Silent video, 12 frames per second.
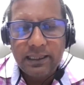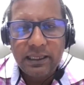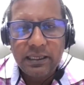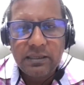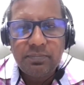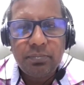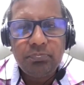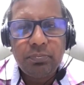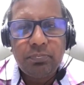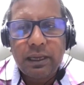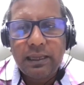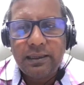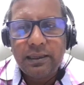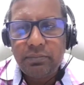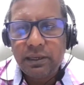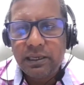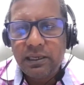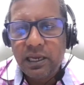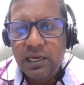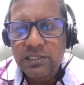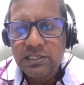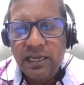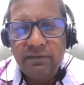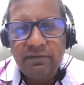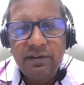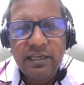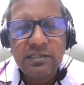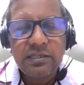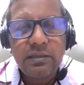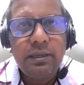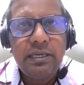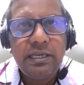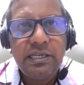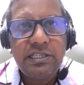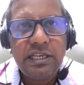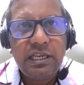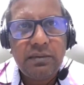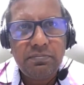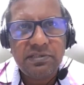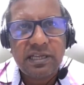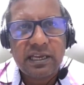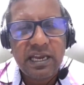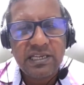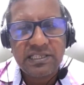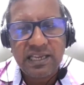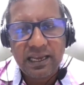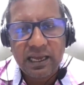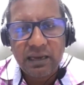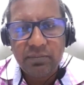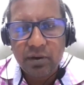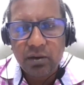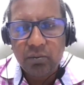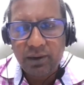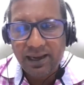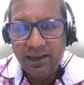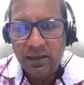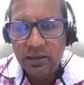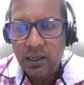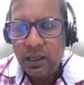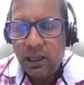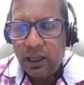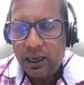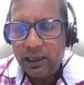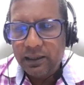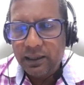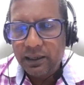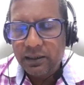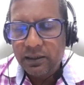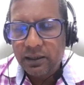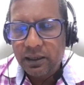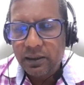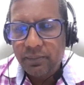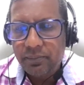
I think being in LIASA, I've led many teams like SA Library Week. I think